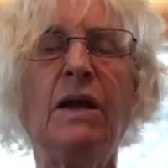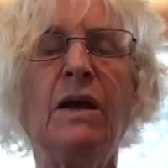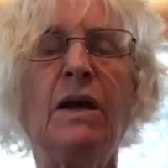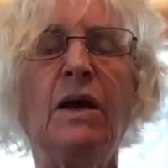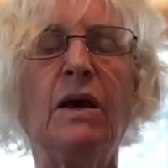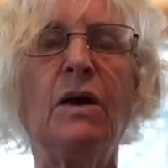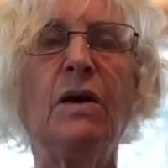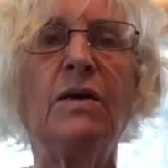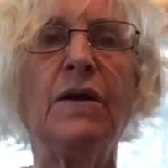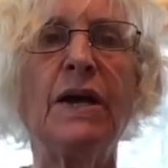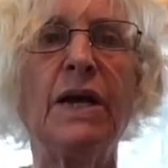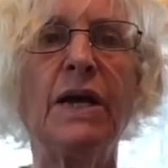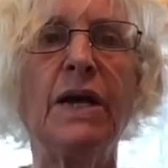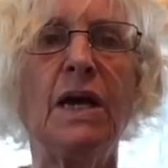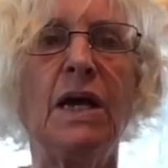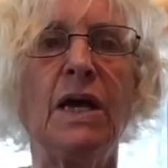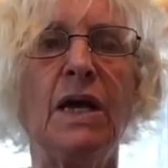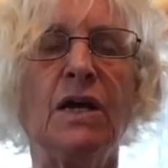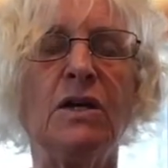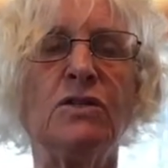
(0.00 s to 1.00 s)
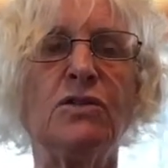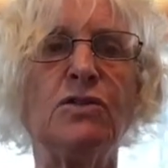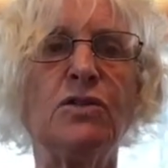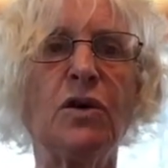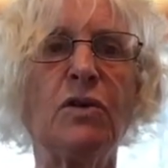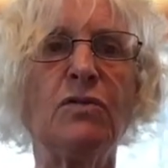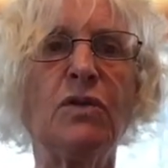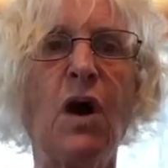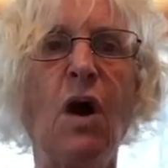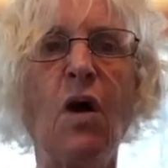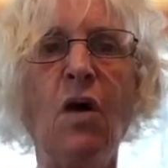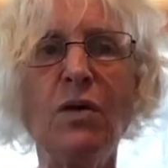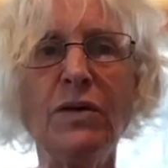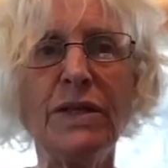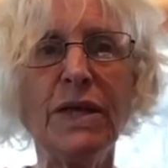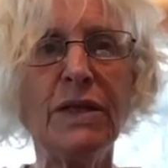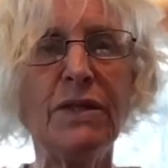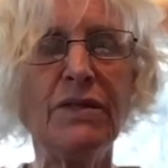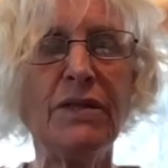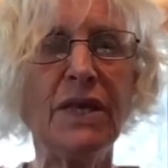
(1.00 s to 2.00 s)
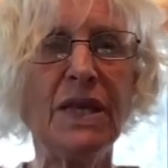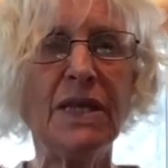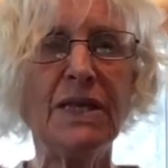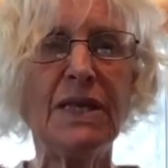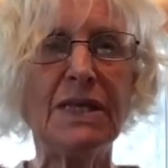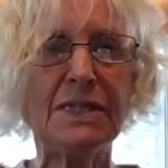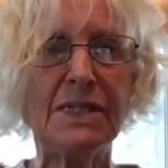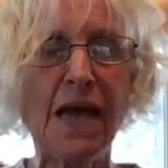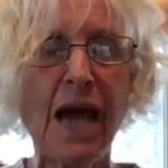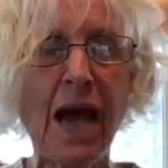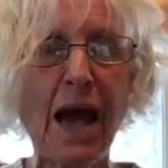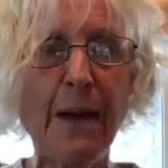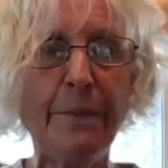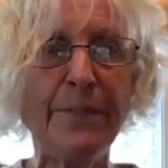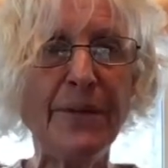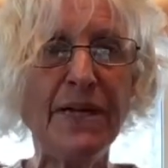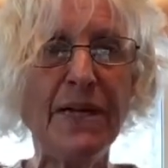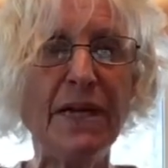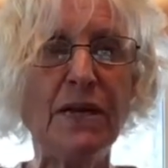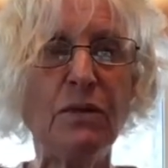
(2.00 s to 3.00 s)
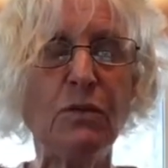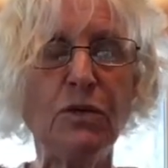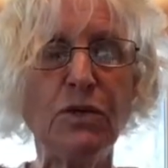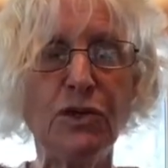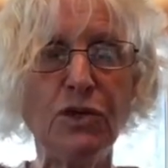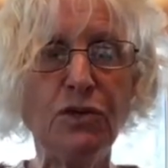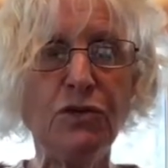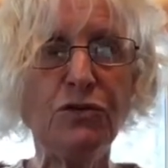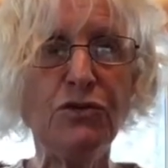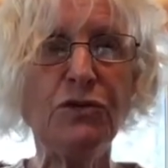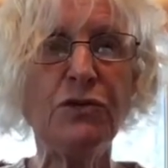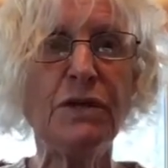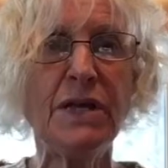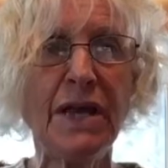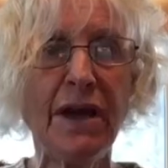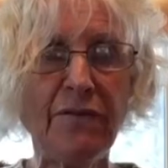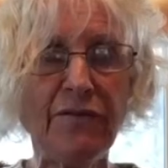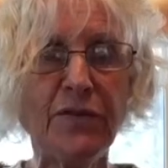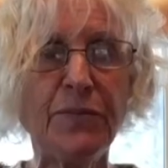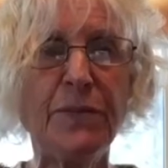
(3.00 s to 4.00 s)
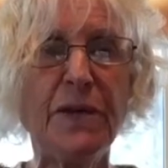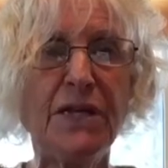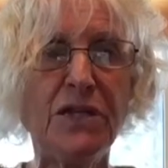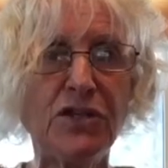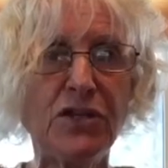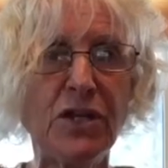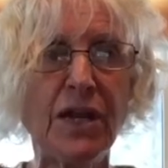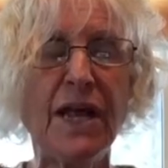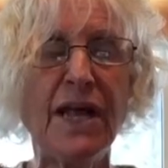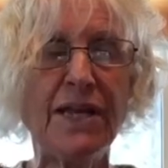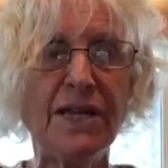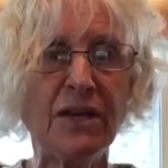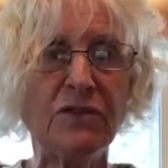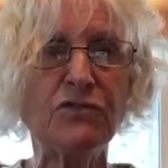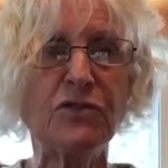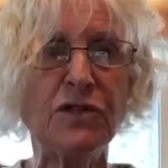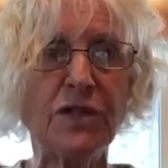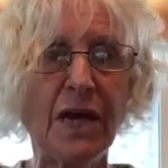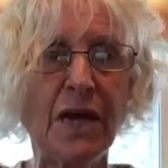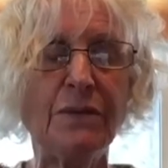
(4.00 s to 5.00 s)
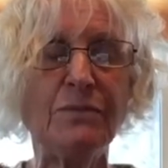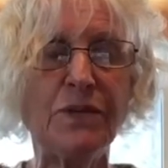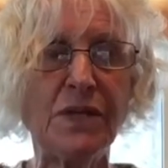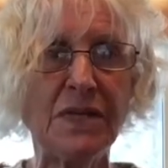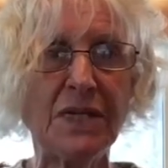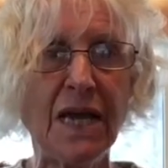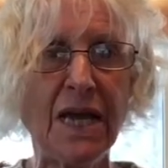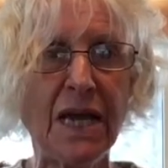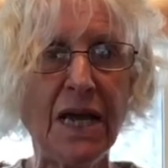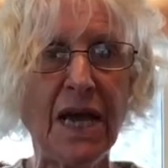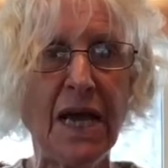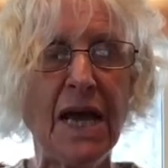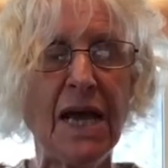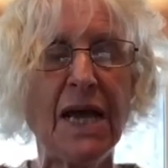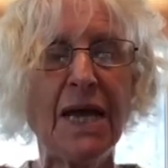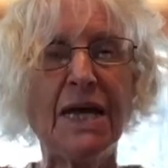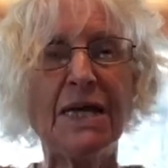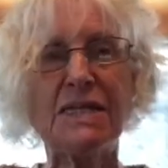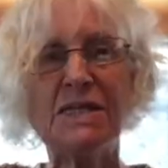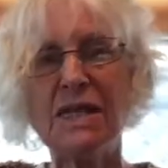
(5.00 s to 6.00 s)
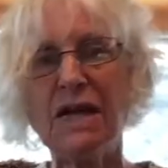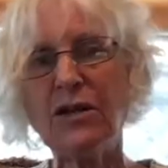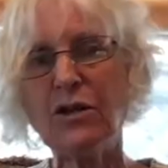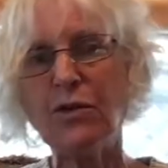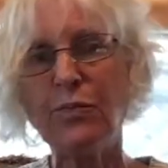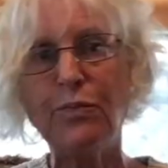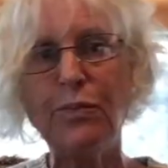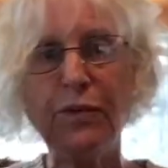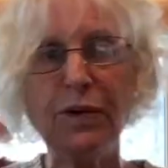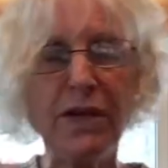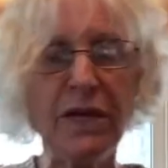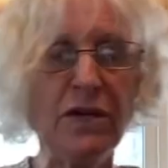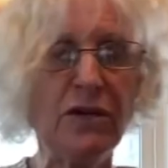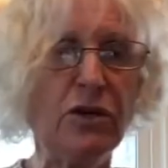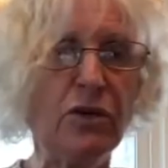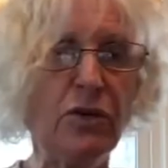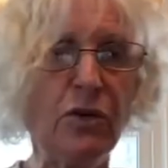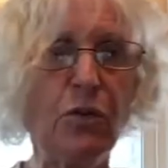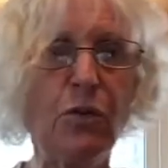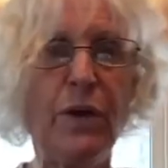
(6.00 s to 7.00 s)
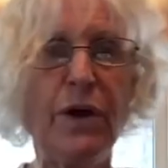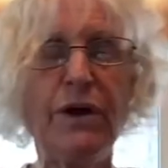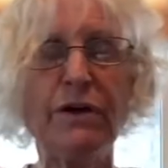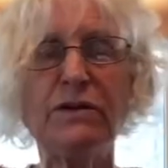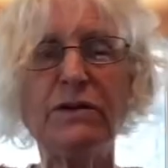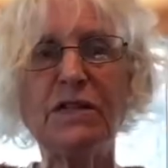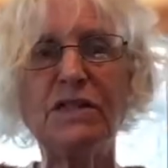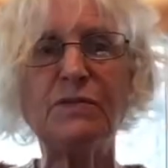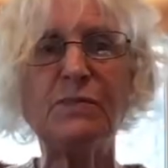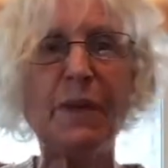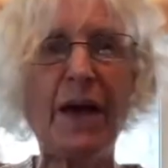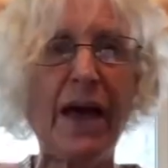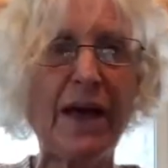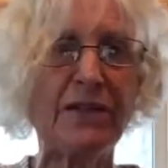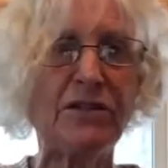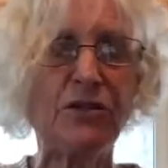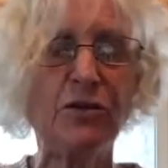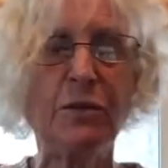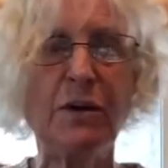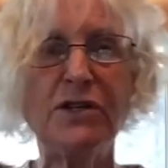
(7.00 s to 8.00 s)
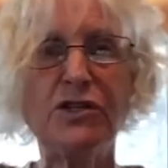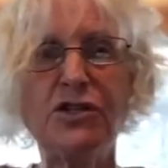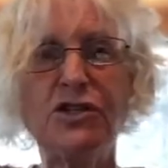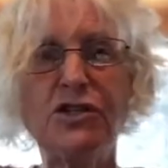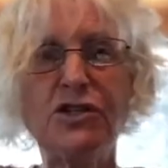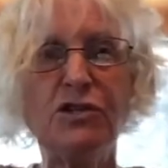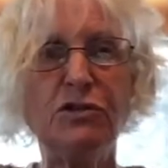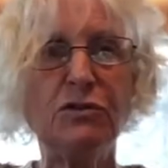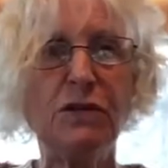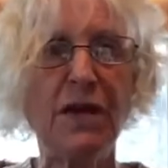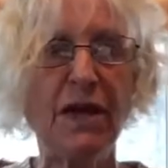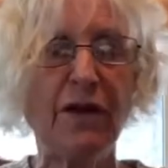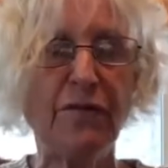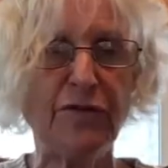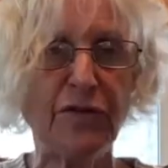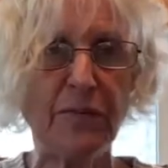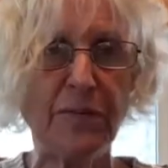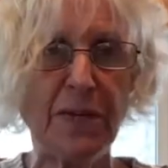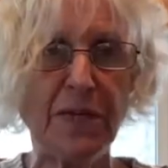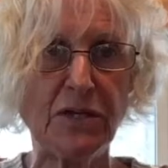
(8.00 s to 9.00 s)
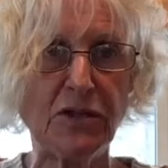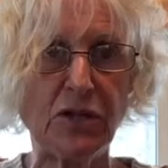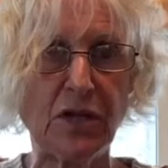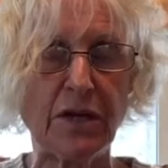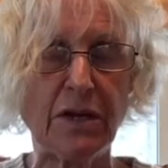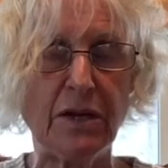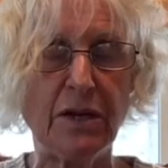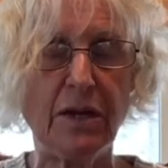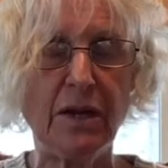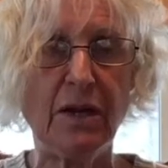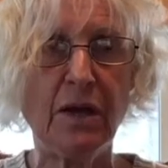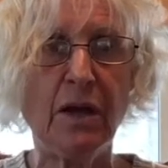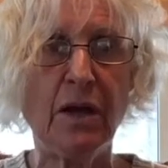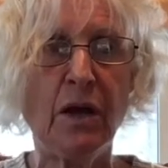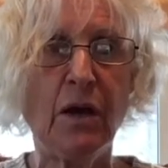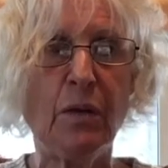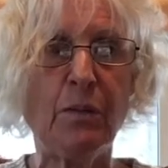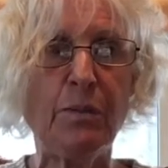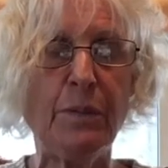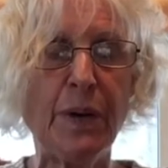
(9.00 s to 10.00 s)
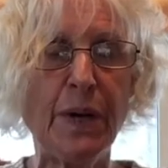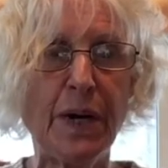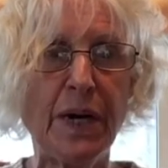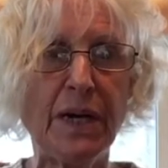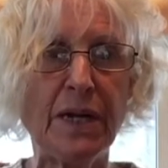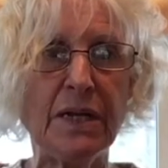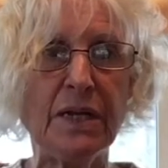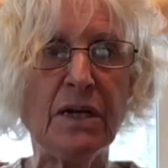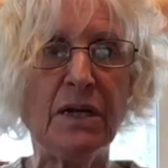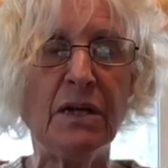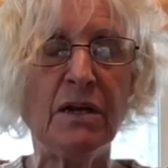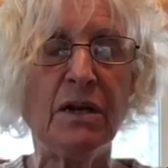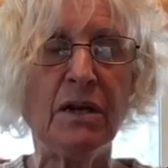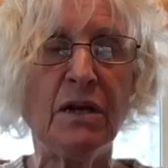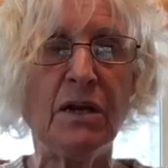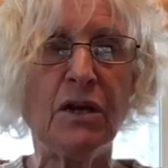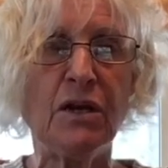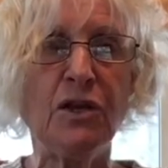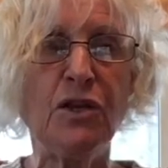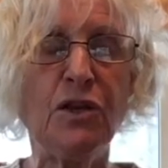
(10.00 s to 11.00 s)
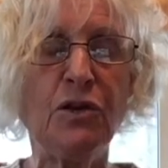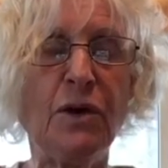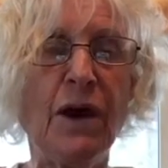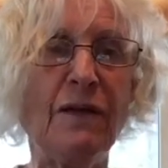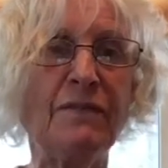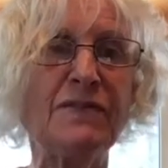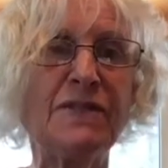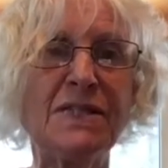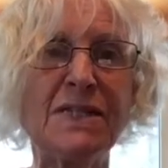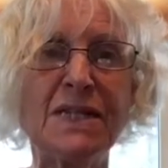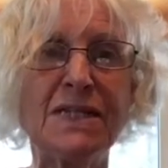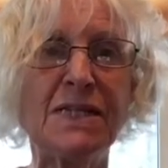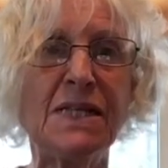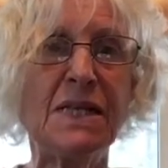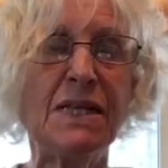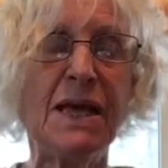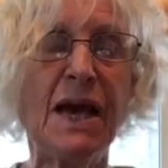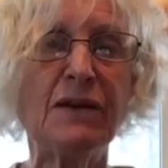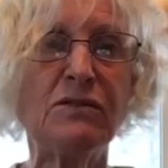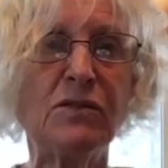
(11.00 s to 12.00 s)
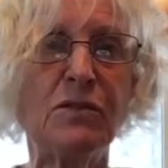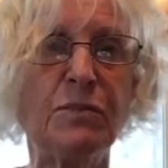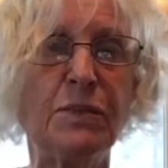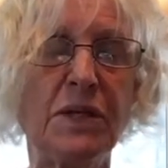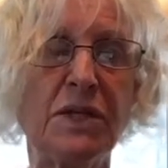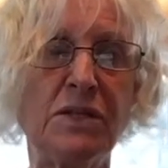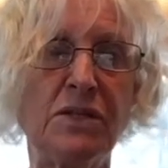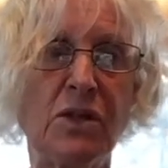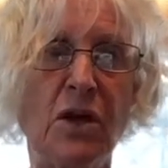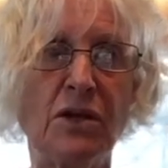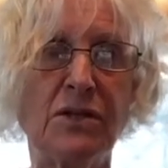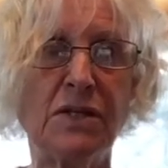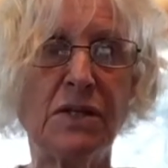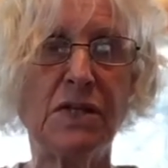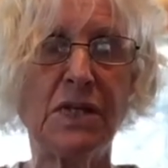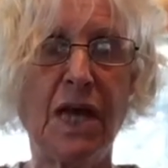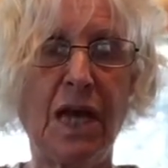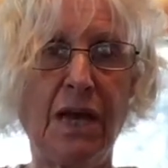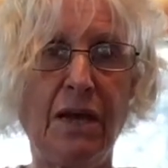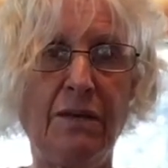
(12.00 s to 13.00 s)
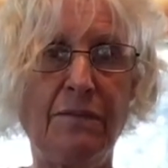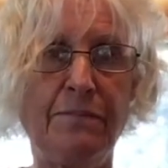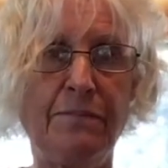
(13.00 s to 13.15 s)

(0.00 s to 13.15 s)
Okay, so the only thing that's happening when you do the affirmation 800 times a day is that you're bringing your awareness back to, I should do the affirmation. But you have 60,000 plus thoughts a day.